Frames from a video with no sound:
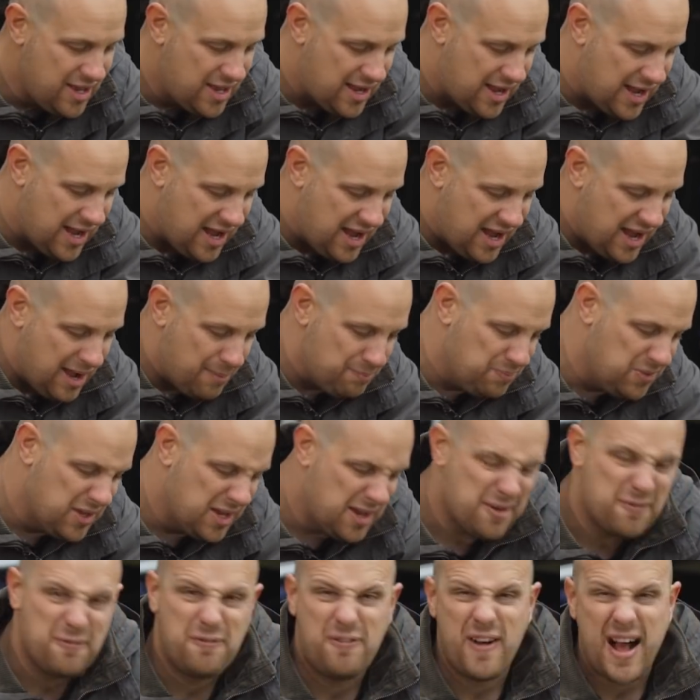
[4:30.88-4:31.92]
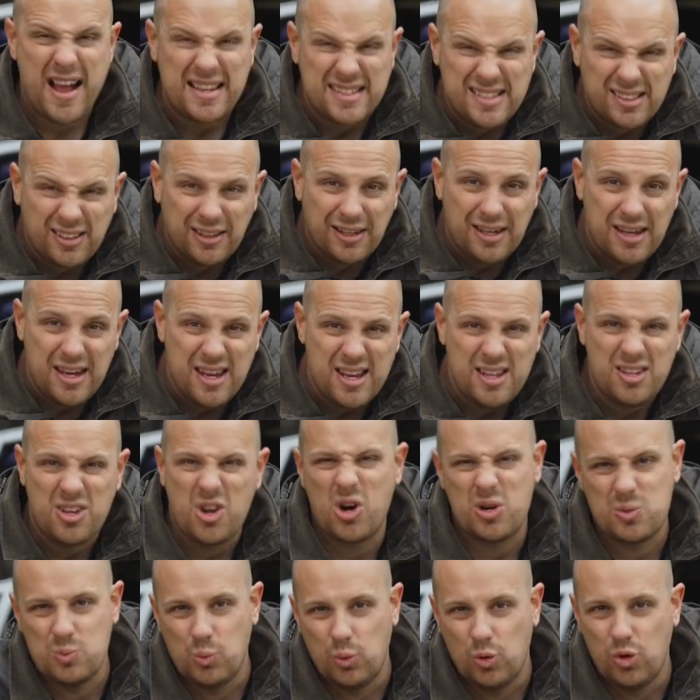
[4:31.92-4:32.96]
Vaseline,
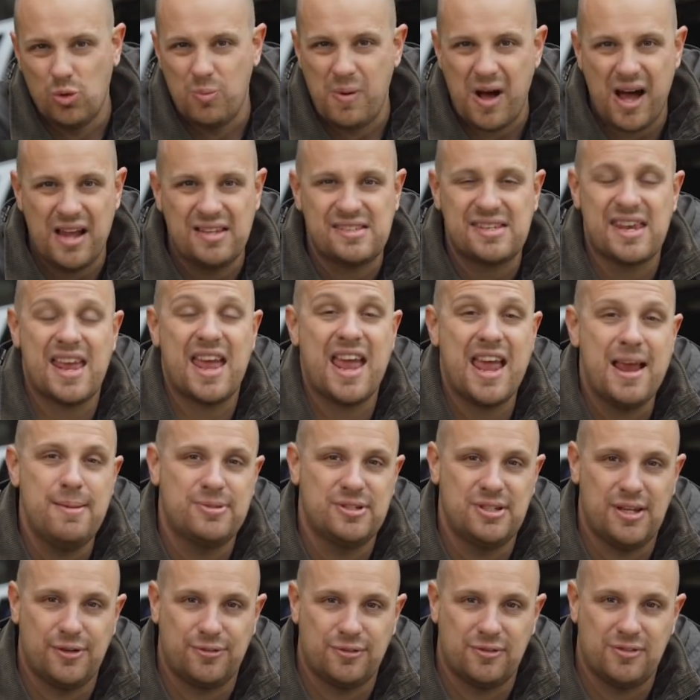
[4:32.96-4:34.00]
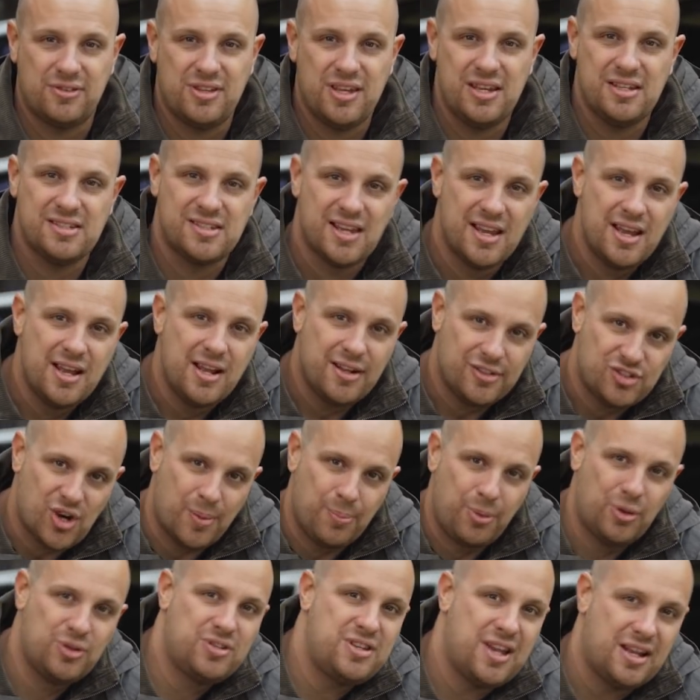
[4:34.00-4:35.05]
cotton wool buds, heaps of different things.
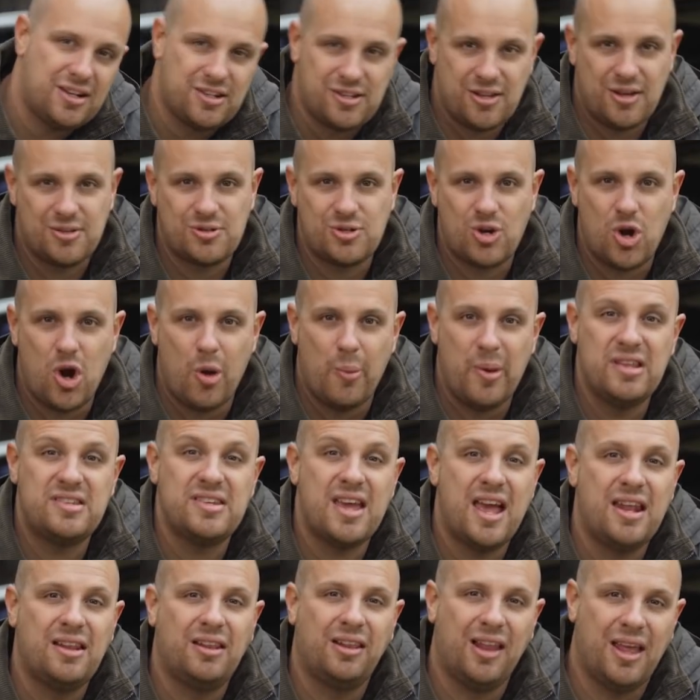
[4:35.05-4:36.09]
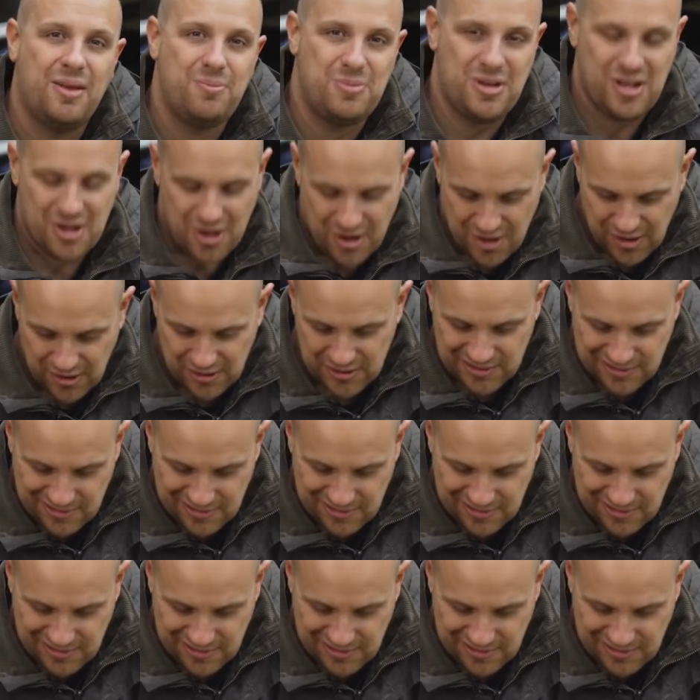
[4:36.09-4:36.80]
Jump on down to those comments and let me know.